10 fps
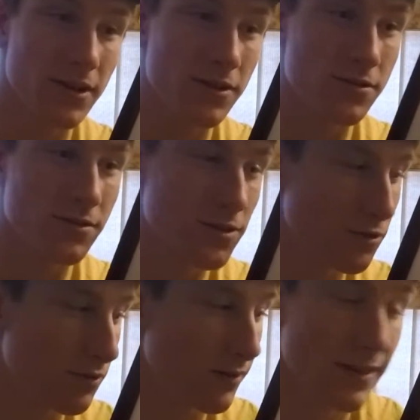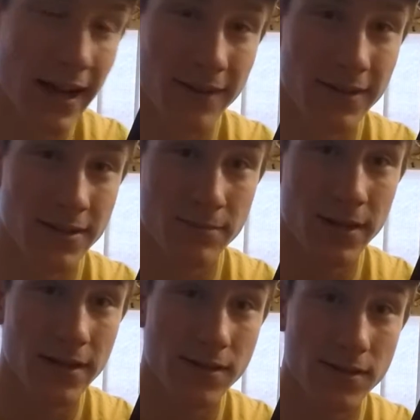So a lot of it
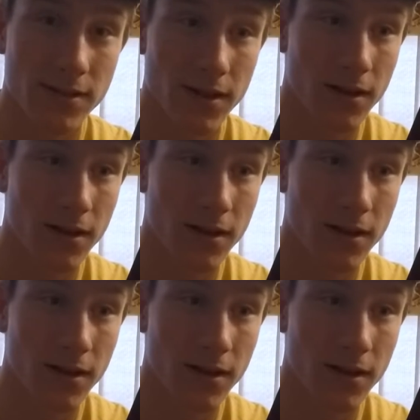depends.